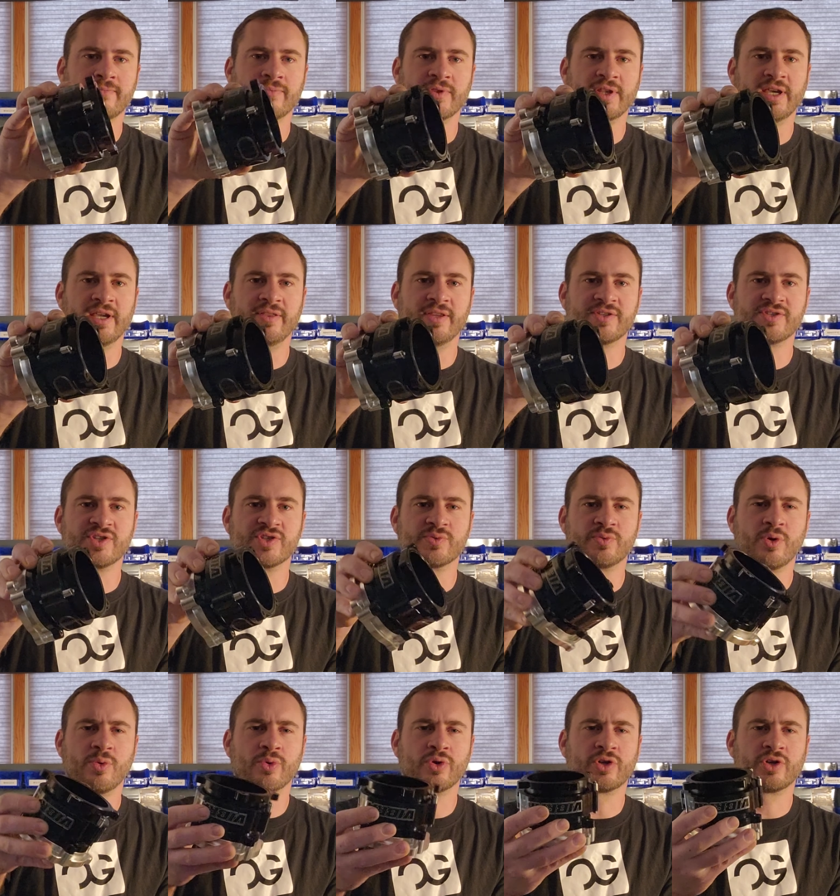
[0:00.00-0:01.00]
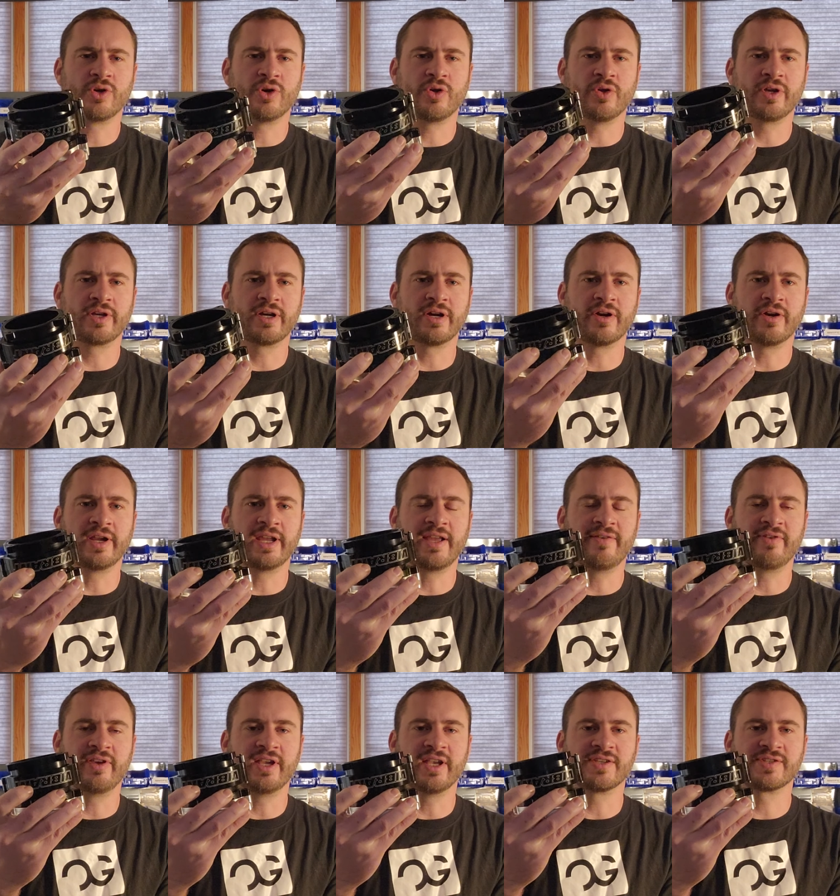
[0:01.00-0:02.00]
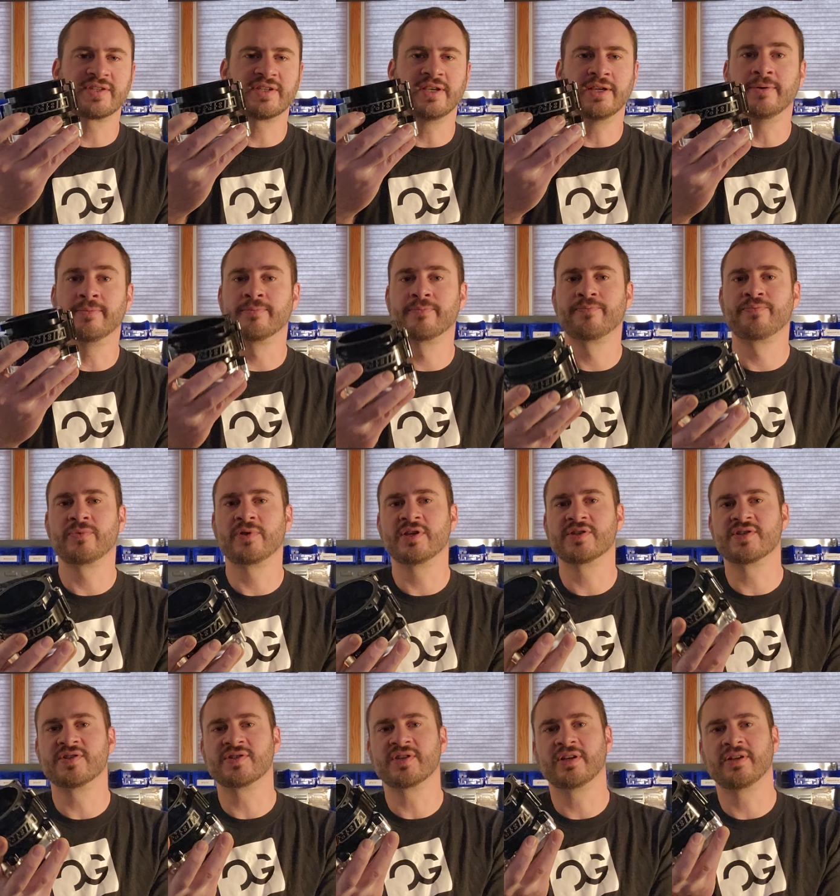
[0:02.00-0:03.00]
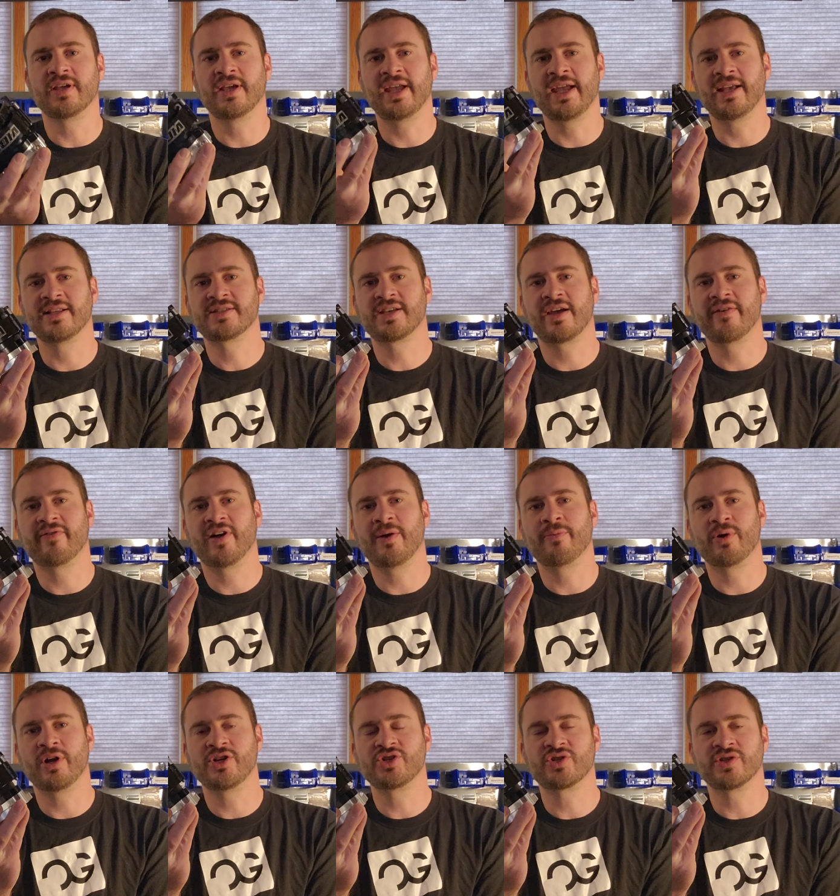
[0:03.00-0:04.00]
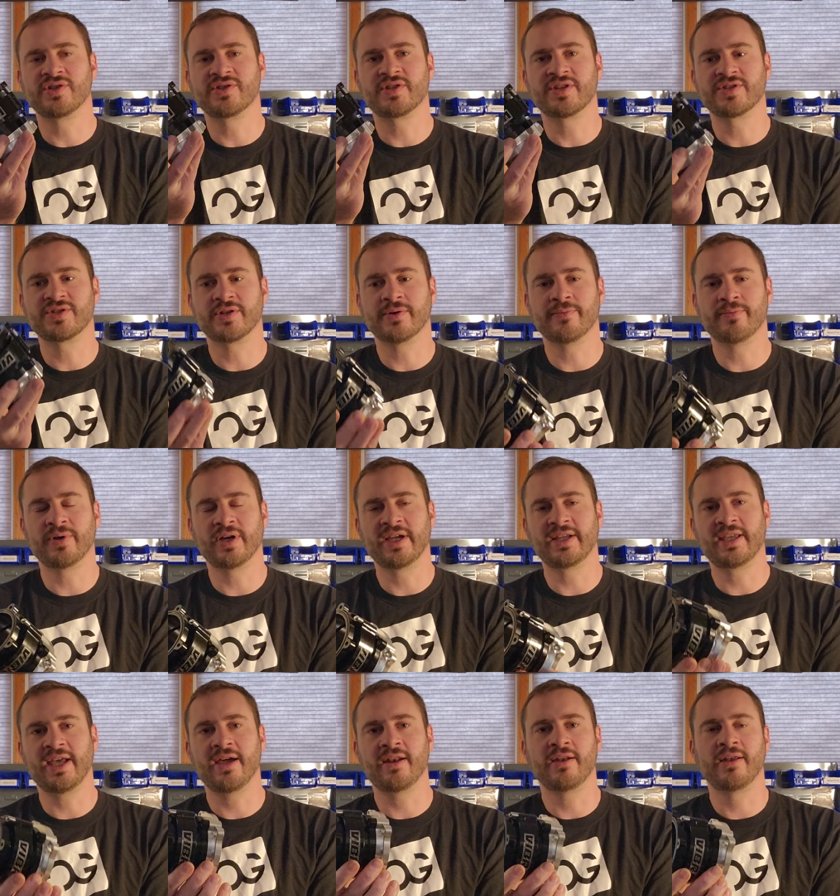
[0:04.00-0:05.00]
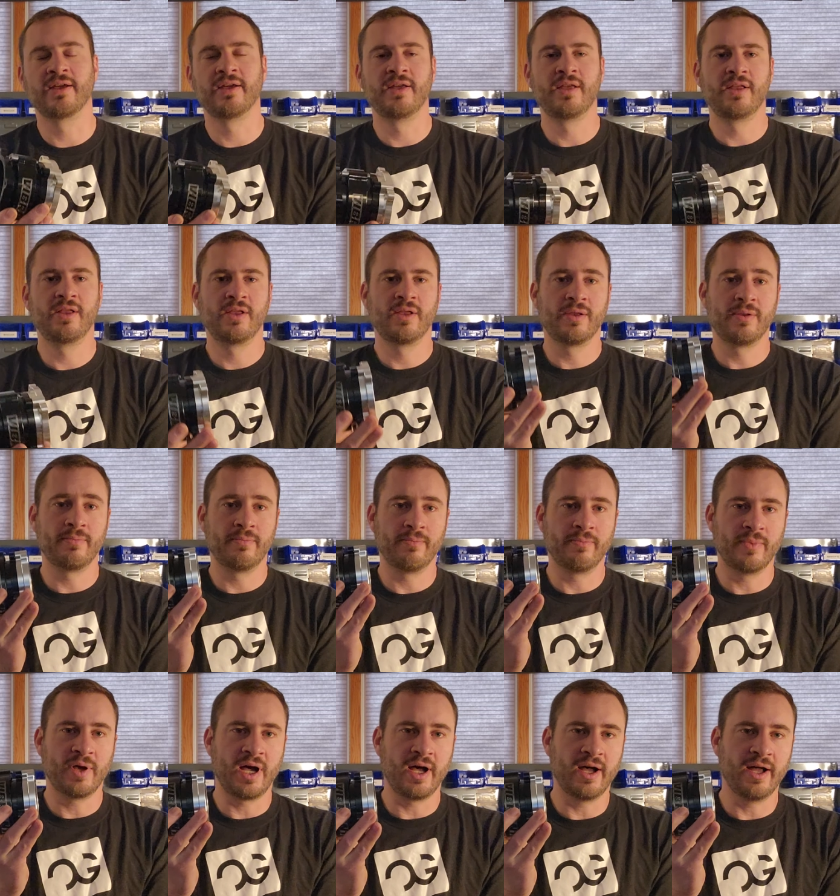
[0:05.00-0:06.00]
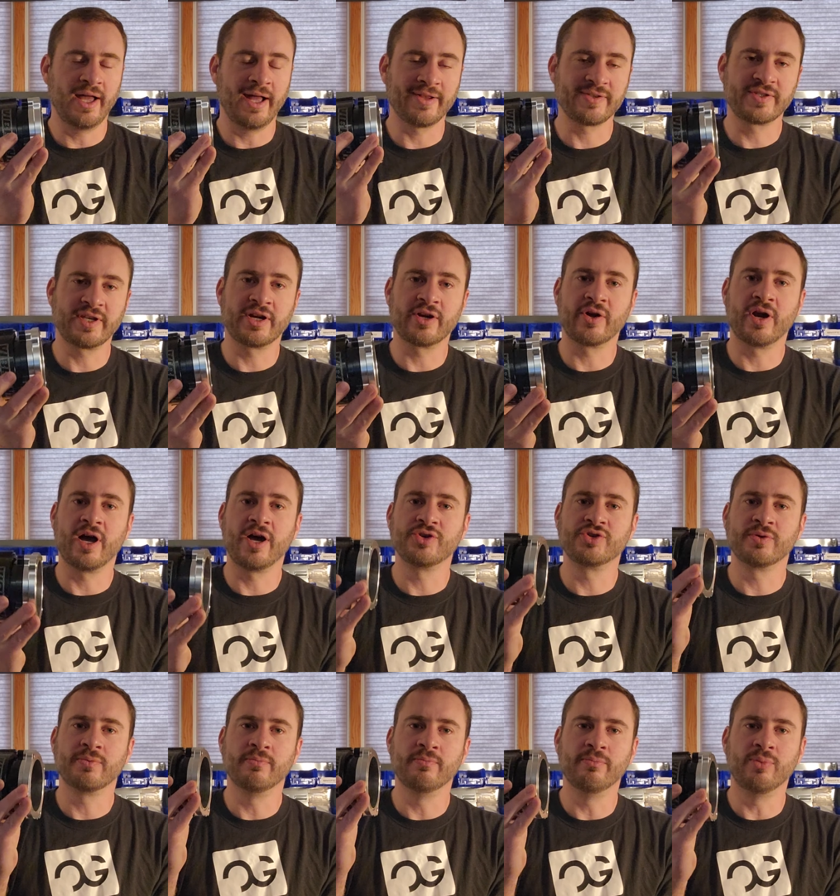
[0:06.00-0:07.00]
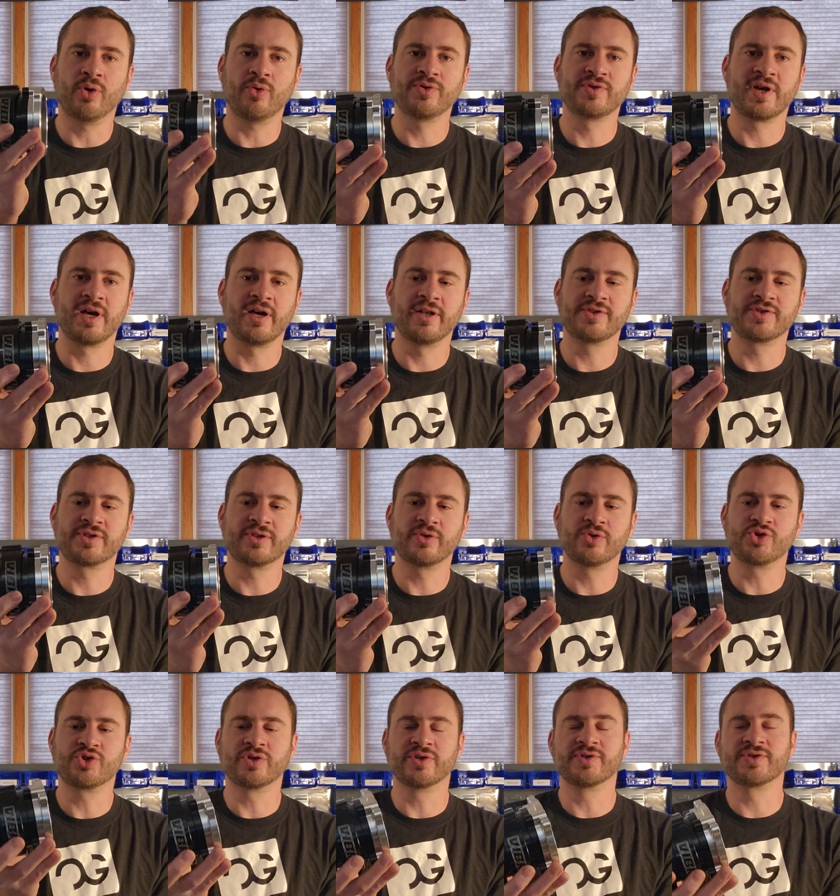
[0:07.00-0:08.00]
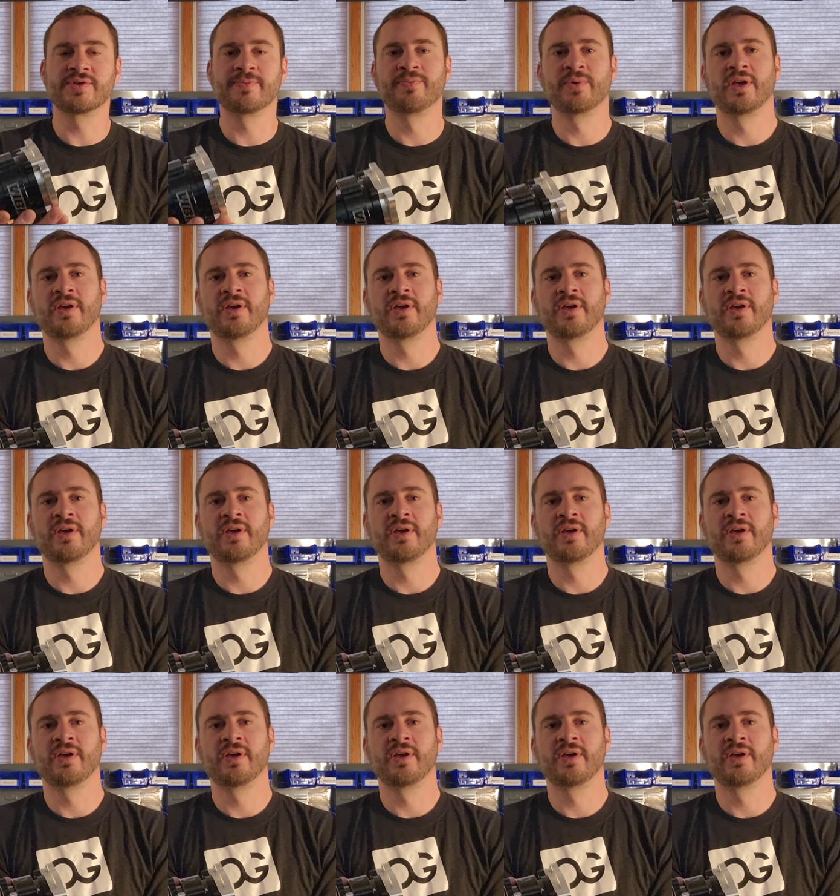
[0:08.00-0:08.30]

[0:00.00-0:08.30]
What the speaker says: and this is what we're calling our AVS kit. This is an anti-vibration system. Again, outside a garage, bolt-on solutions.